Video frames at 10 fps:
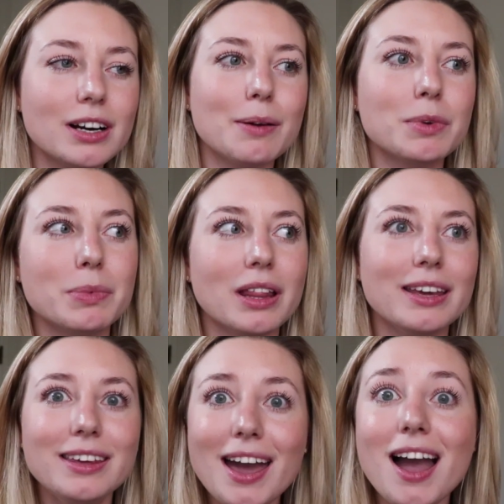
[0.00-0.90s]
And I'm going to be
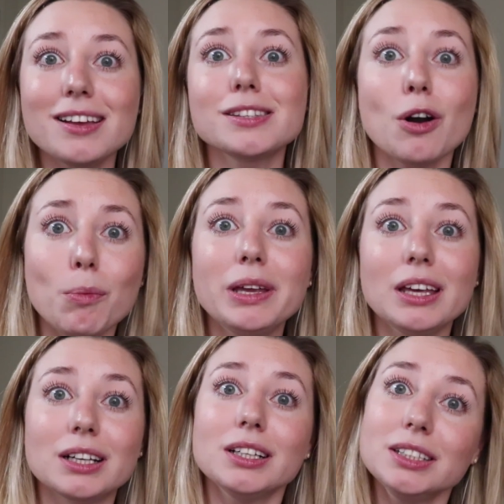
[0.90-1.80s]
like, yeah, it's going to be
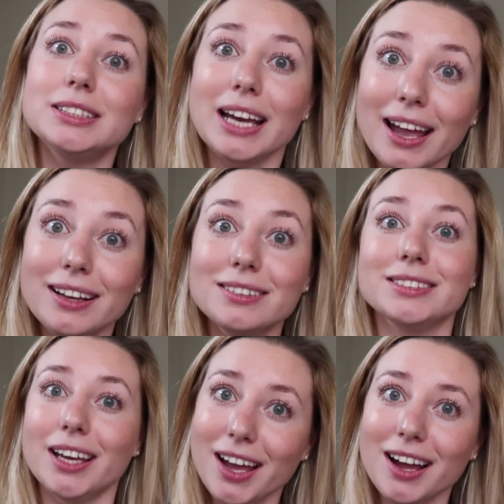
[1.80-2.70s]
a good day.
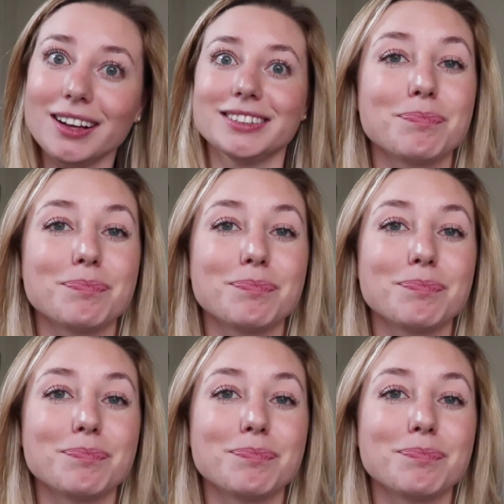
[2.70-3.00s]
Yeah.